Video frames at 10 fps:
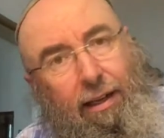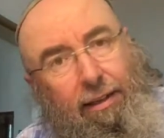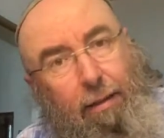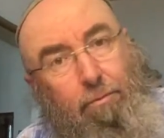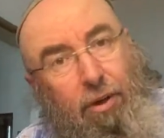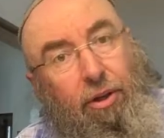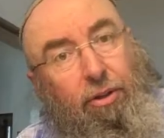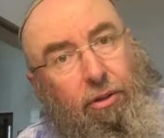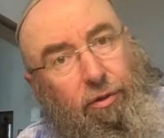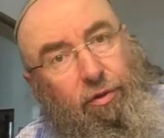they burn
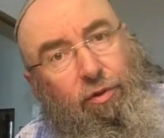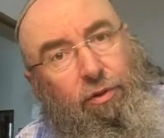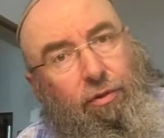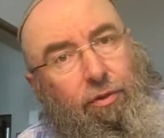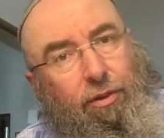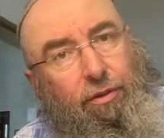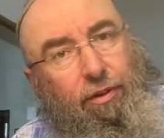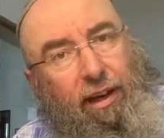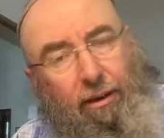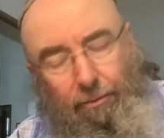off the
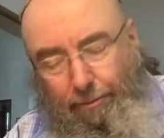fat.